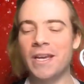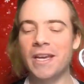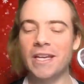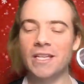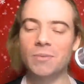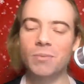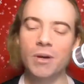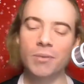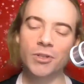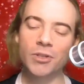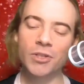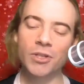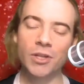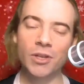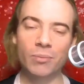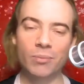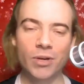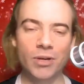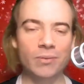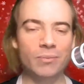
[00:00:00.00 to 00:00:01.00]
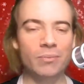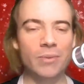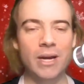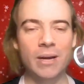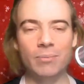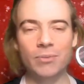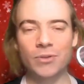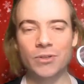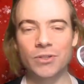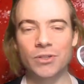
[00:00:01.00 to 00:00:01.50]
It's published on the Button
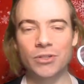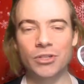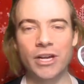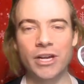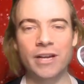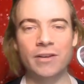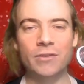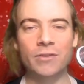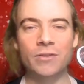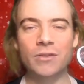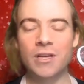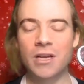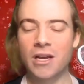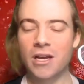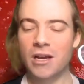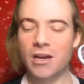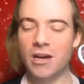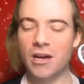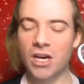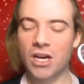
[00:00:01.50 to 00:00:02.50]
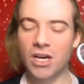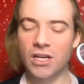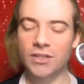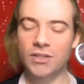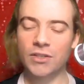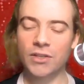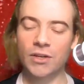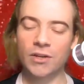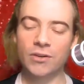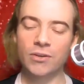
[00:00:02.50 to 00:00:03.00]
Mappers channel, uh,
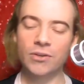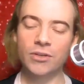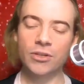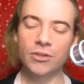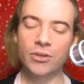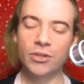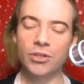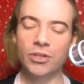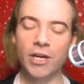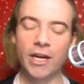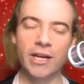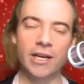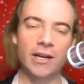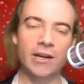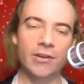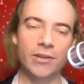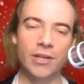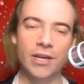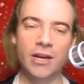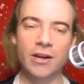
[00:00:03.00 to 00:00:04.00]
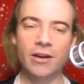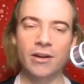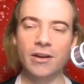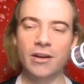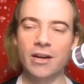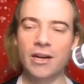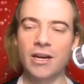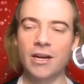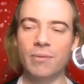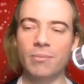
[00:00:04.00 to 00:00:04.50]
so you could check it out there.
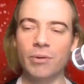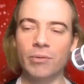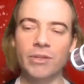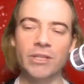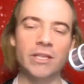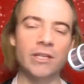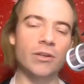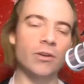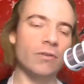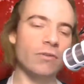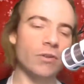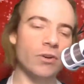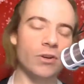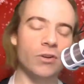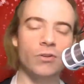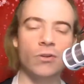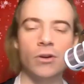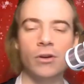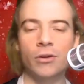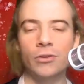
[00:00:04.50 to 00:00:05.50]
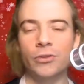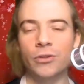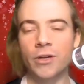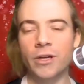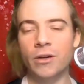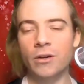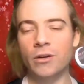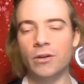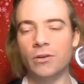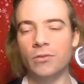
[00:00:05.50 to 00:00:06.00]
Uh, but we did it over a Chrono
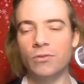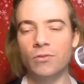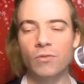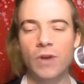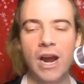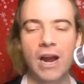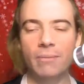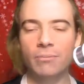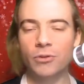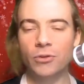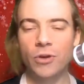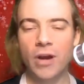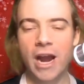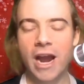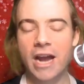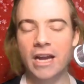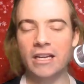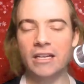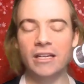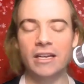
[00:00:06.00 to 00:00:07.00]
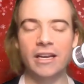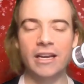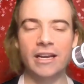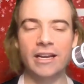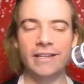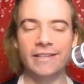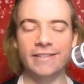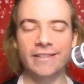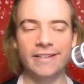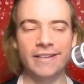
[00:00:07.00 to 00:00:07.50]
Trigger rap track,
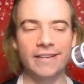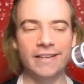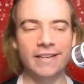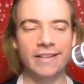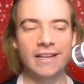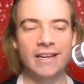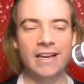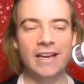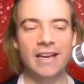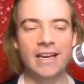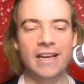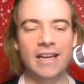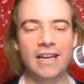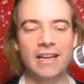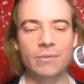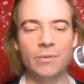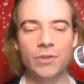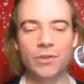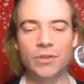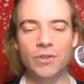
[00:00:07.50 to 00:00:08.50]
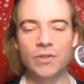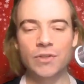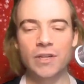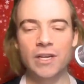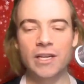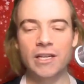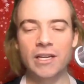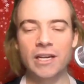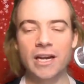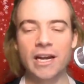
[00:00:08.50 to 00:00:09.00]
and uh, it was just
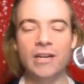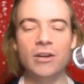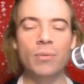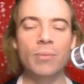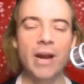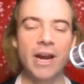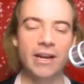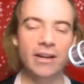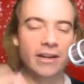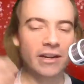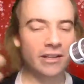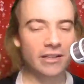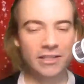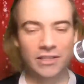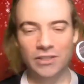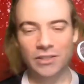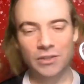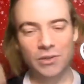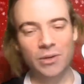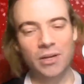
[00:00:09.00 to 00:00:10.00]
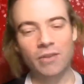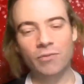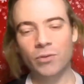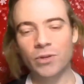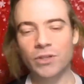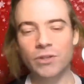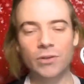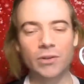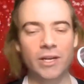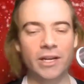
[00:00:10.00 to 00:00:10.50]
I go back and I listen to it. If
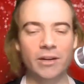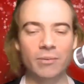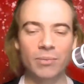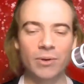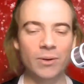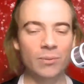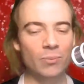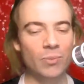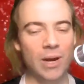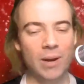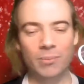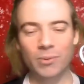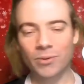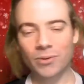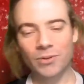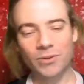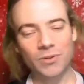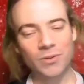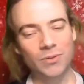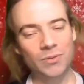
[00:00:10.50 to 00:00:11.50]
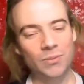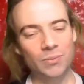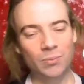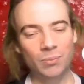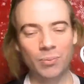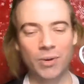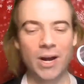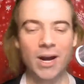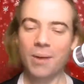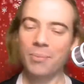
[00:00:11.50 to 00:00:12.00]
we do like a Button Mappers
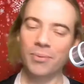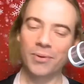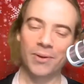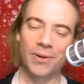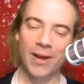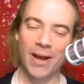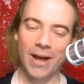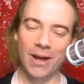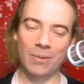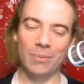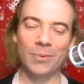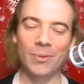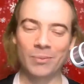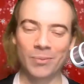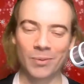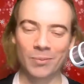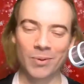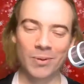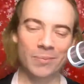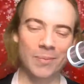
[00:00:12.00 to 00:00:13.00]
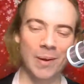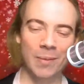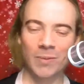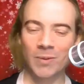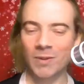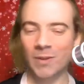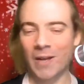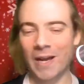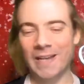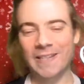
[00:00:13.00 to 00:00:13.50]
bop album or Button
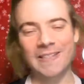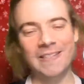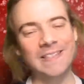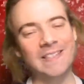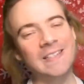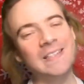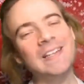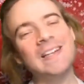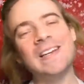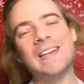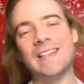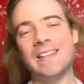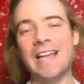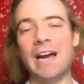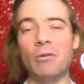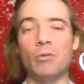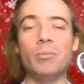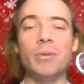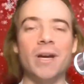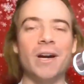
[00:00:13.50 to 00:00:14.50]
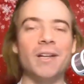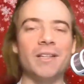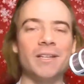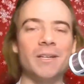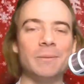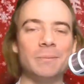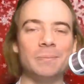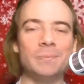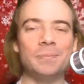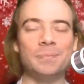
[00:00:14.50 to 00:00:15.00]
Mappers classics, that would be on there.